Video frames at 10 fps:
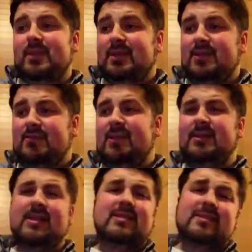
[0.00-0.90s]

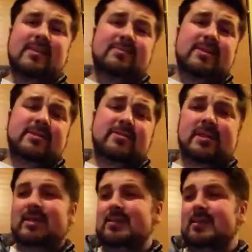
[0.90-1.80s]
They tend to be somewhat
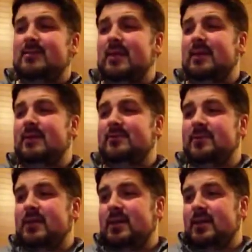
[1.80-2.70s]
ideal about life.
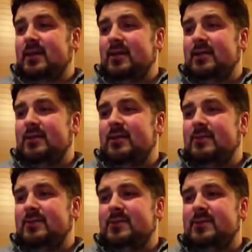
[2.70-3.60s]

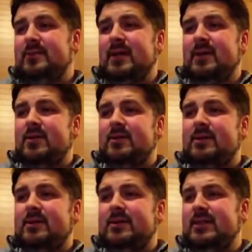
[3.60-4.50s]
The
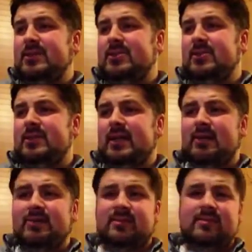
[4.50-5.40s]
subcategories, the teacher, the
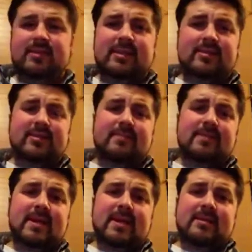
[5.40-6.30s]
counselor, the healer,
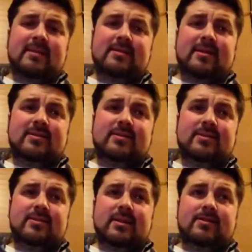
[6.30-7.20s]
they tend
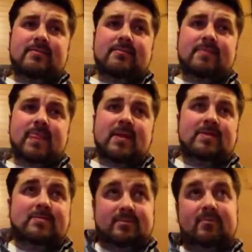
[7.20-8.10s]
to, on
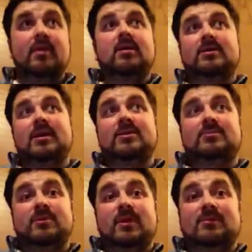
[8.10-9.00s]
a
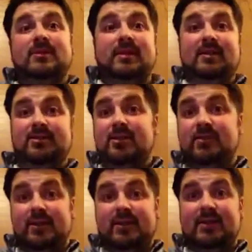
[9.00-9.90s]
tangible level, they
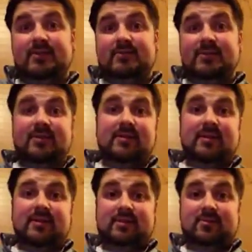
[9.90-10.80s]
intuit things and feel
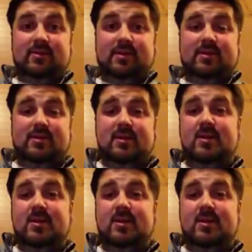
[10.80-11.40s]
things. They want to,